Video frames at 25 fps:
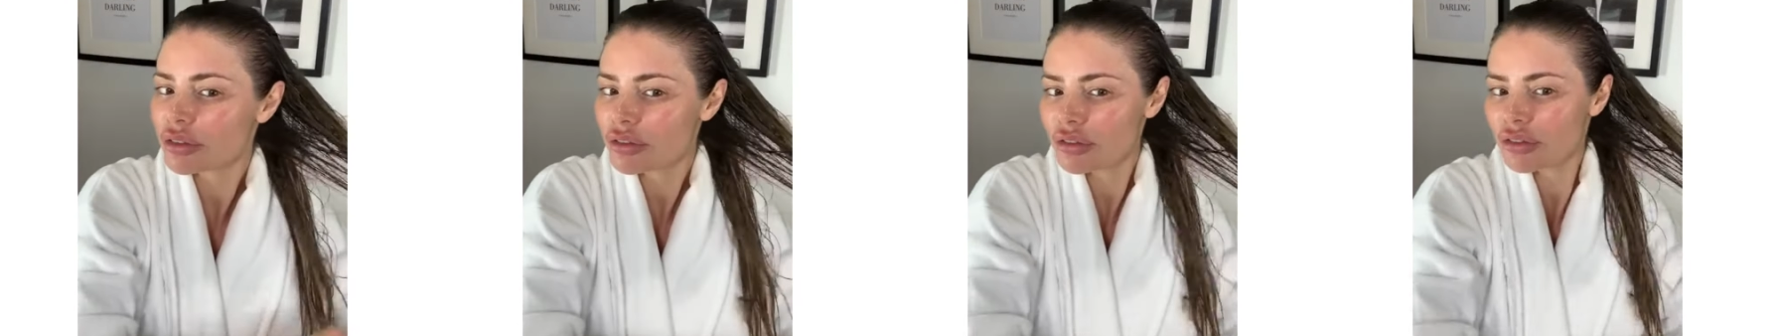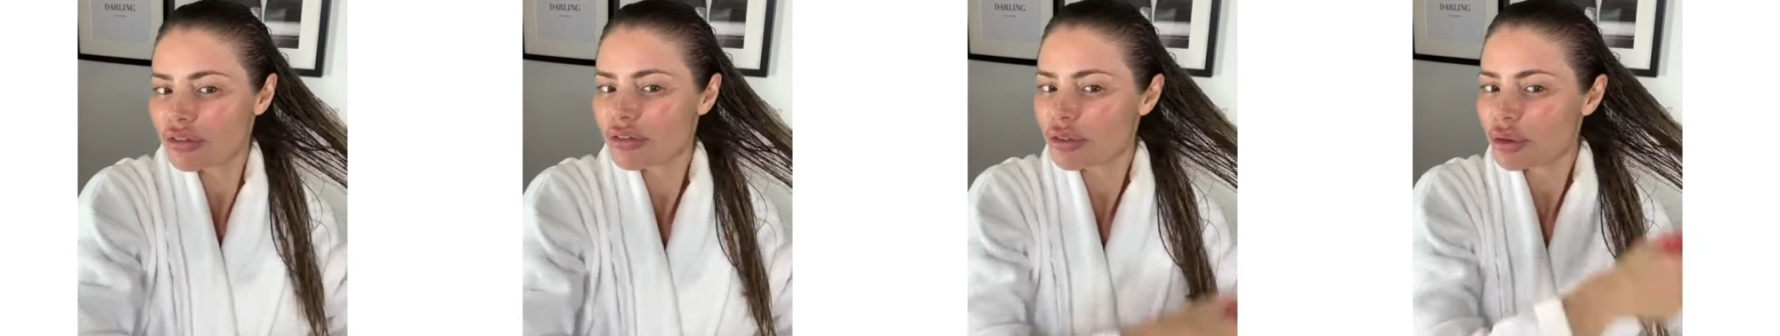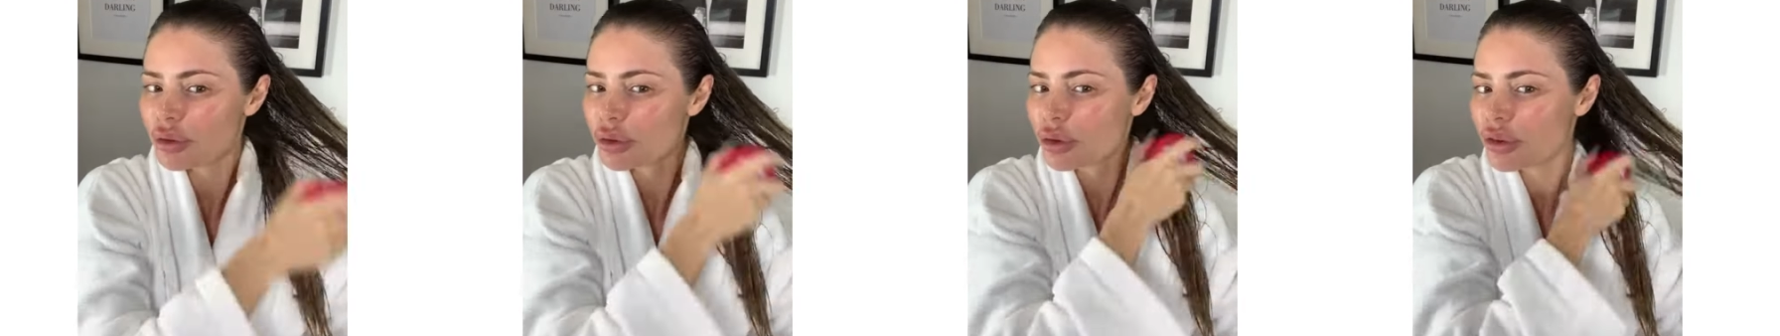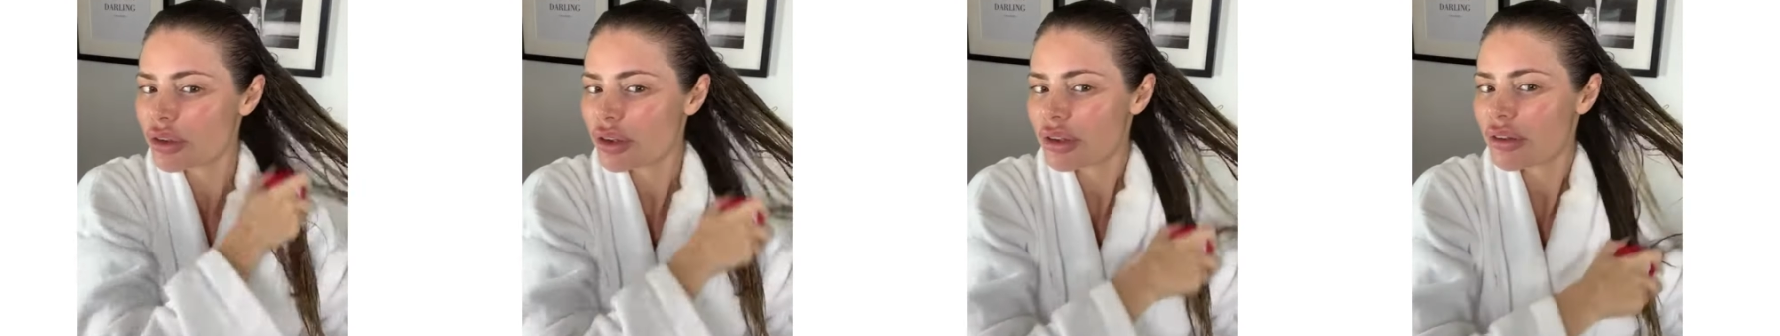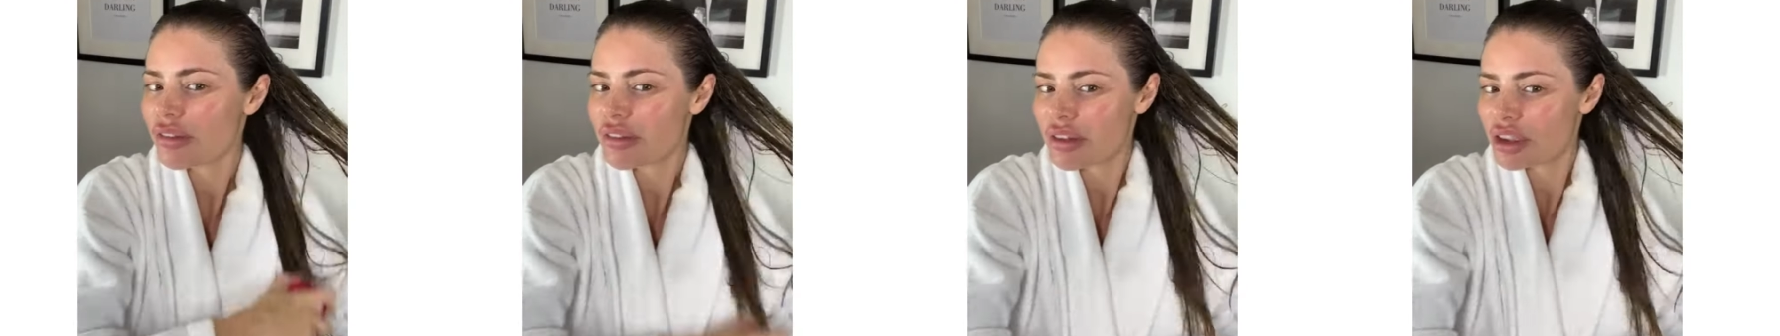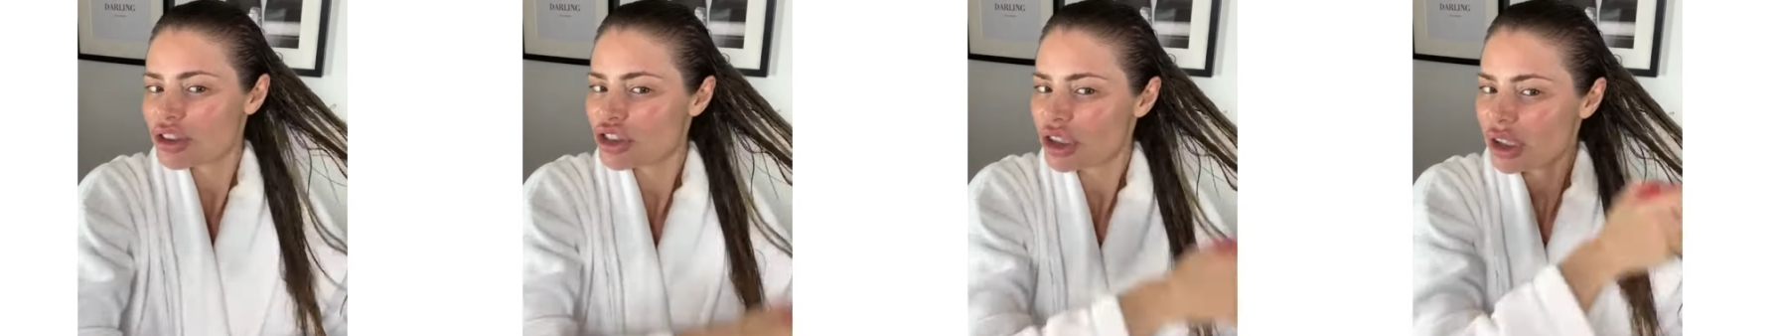for the
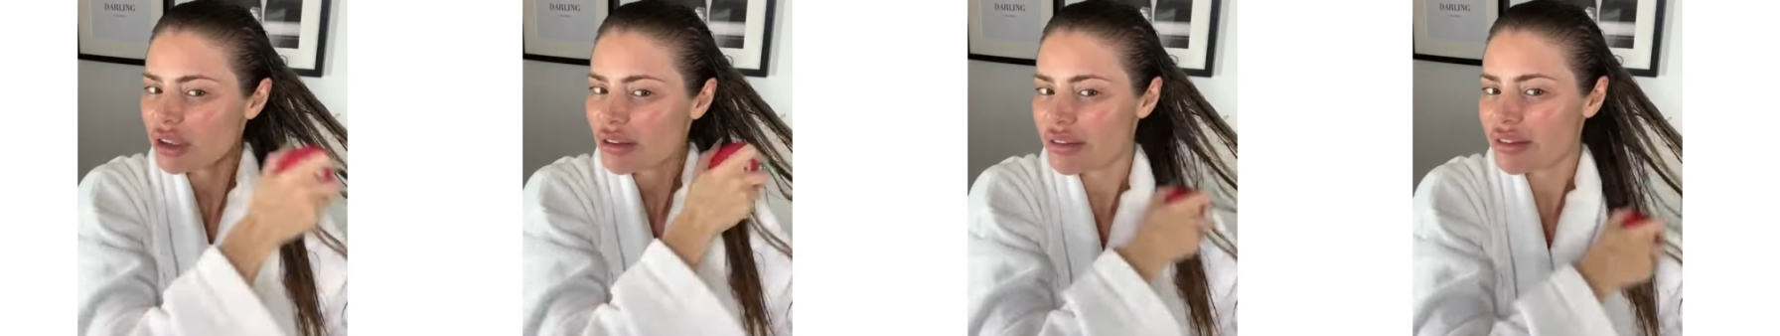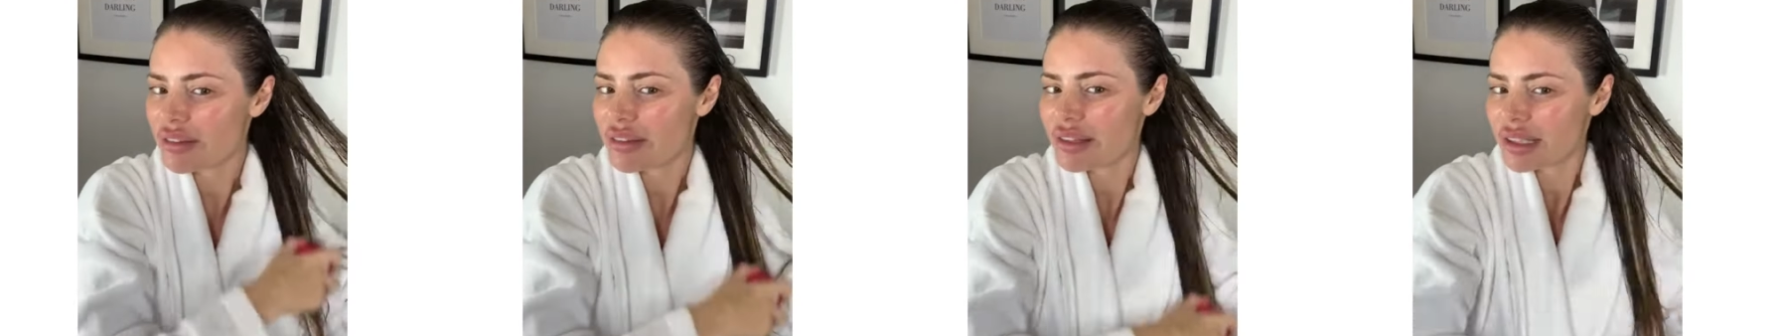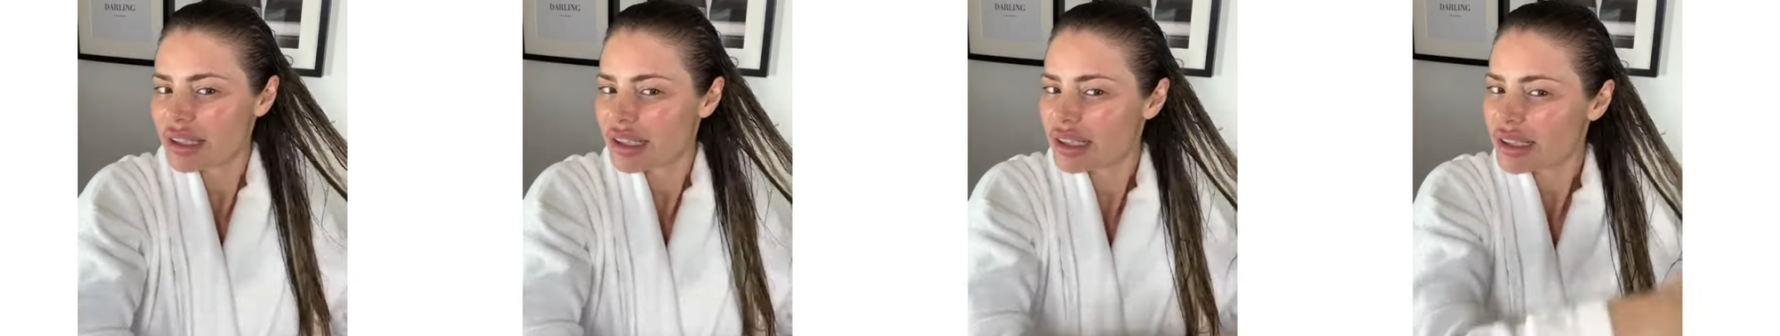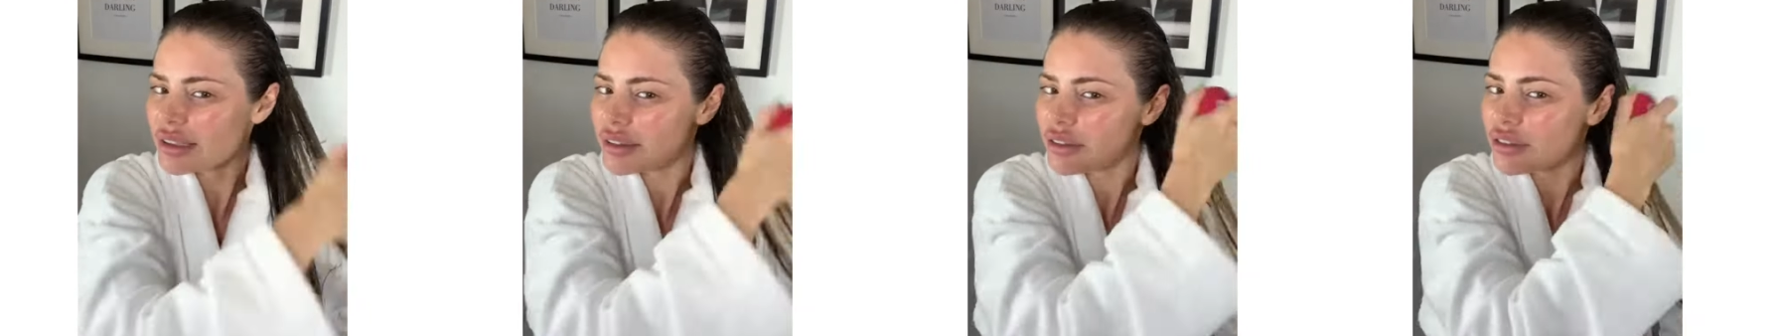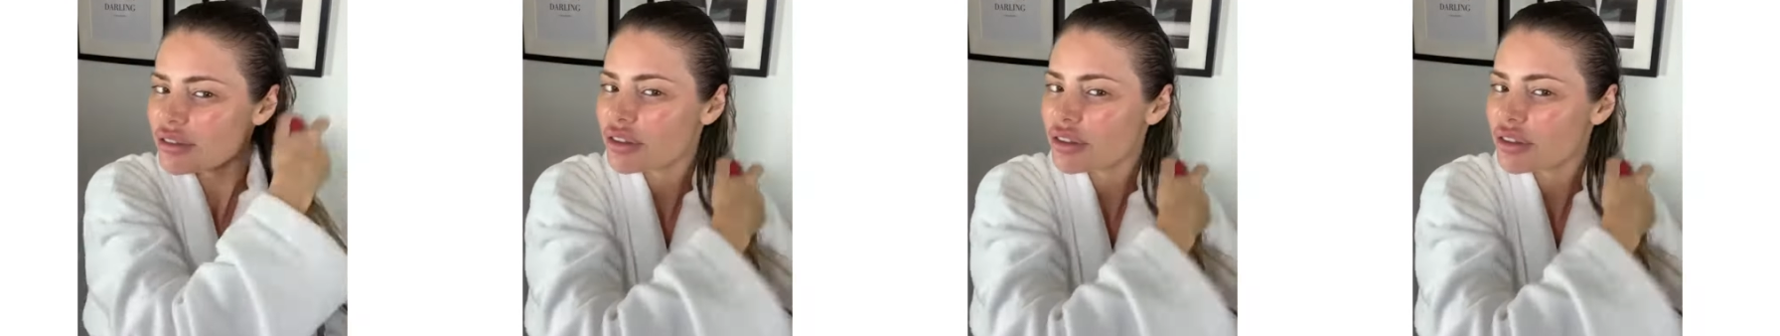suggested